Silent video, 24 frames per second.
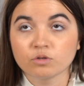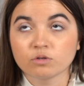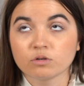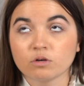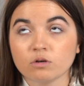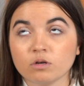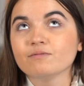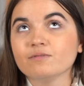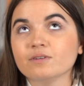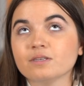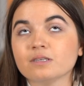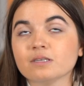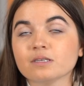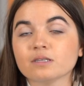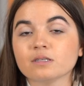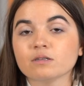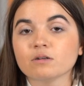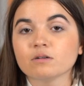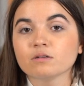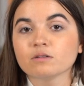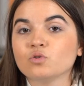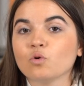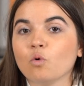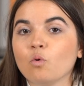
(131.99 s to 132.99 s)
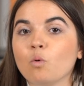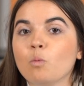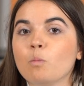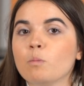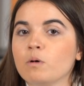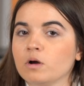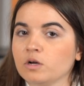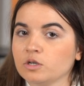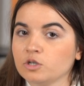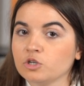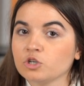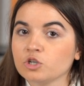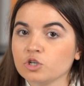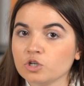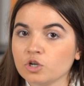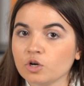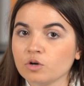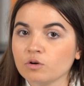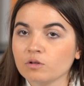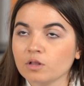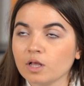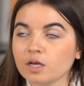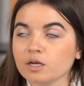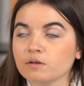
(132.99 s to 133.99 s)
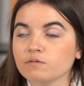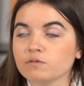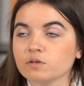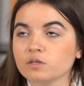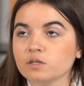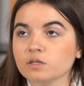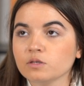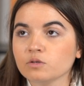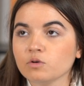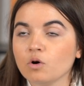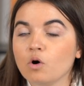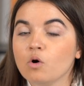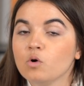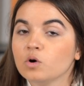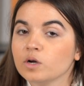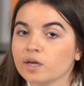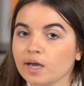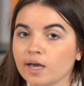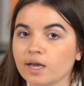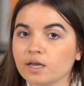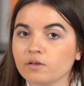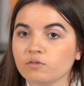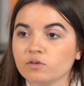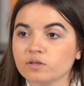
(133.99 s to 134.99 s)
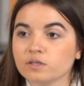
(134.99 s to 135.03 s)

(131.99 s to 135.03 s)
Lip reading: so this is not so much, you know, like this is okay.